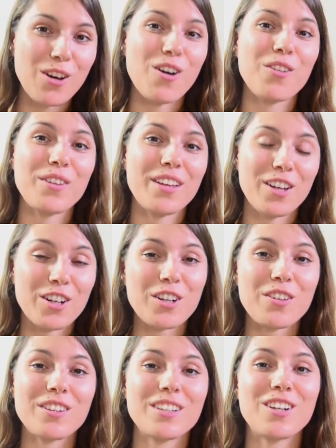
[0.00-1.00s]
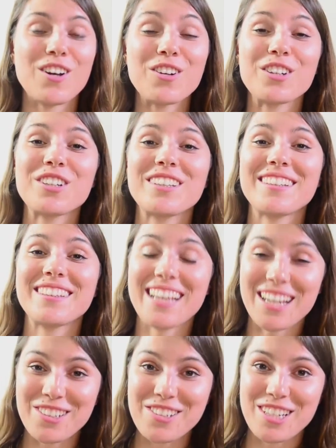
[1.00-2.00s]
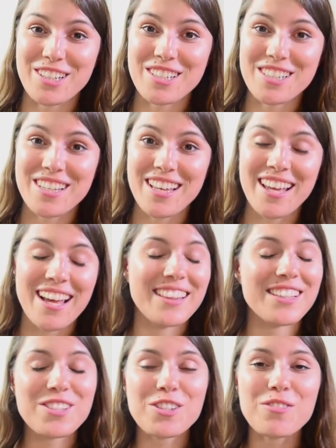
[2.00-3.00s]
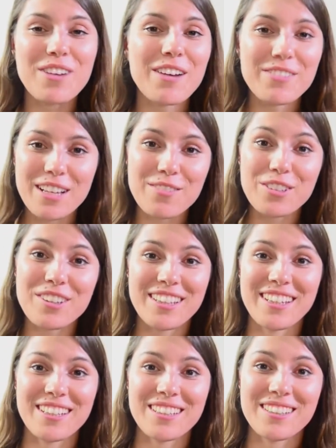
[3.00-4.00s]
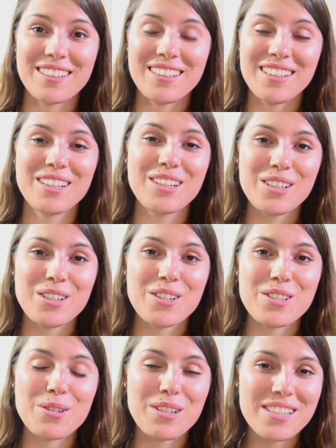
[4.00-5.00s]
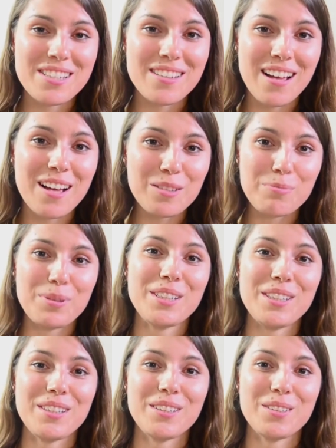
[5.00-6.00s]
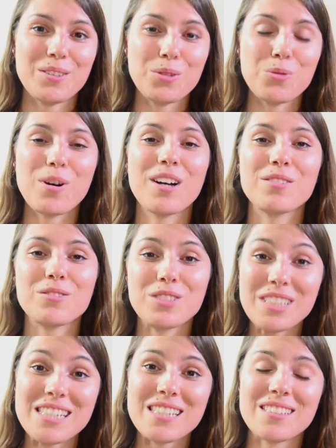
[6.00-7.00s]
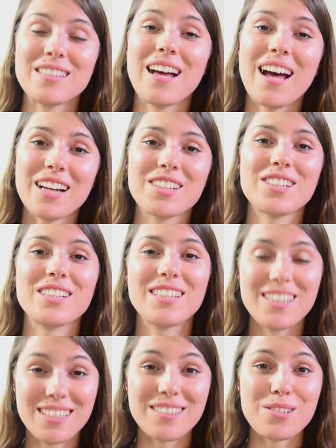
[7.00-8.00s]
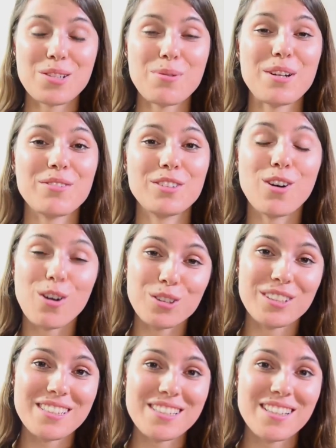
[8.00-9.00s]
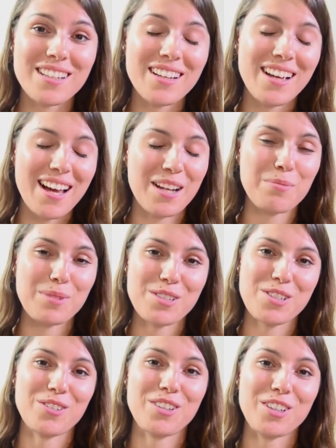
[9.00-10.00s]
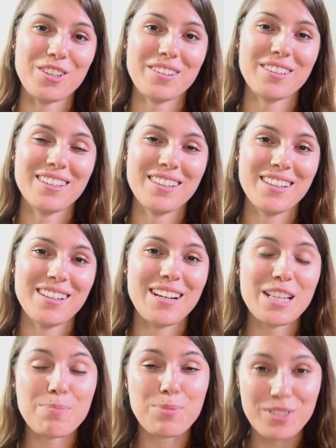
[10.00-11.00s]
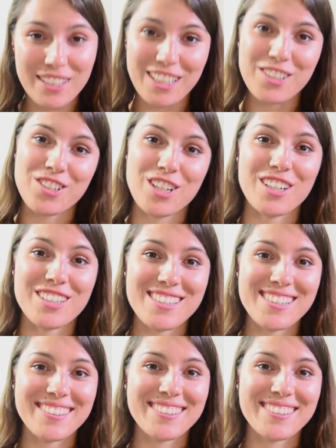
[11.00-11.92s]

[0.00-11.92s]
on earth longer than dinosaurs and they survived everything. So let's not be the one reason that actually kills one of the oldest animals on earth. Let's protect sharks.